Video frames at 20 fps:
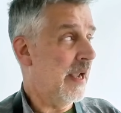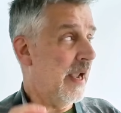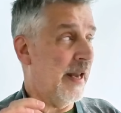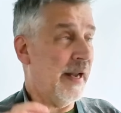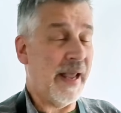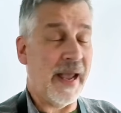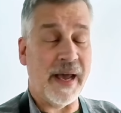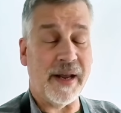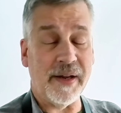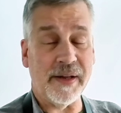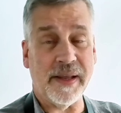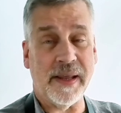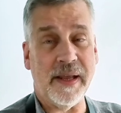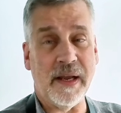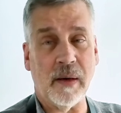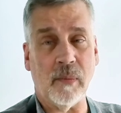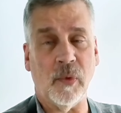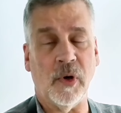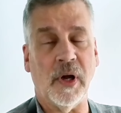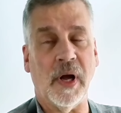And at a
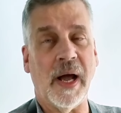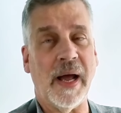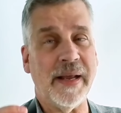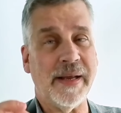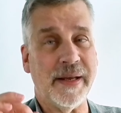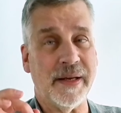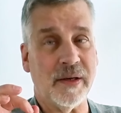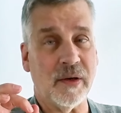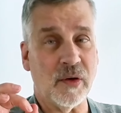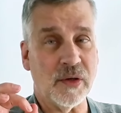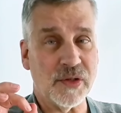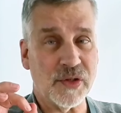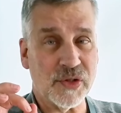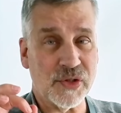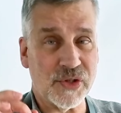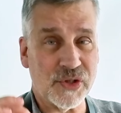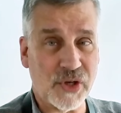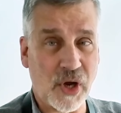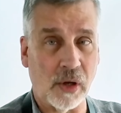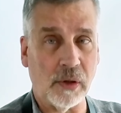camera, I get
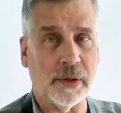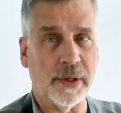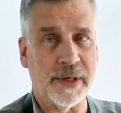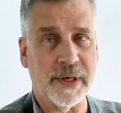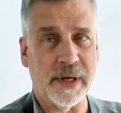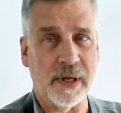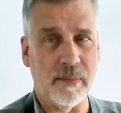solid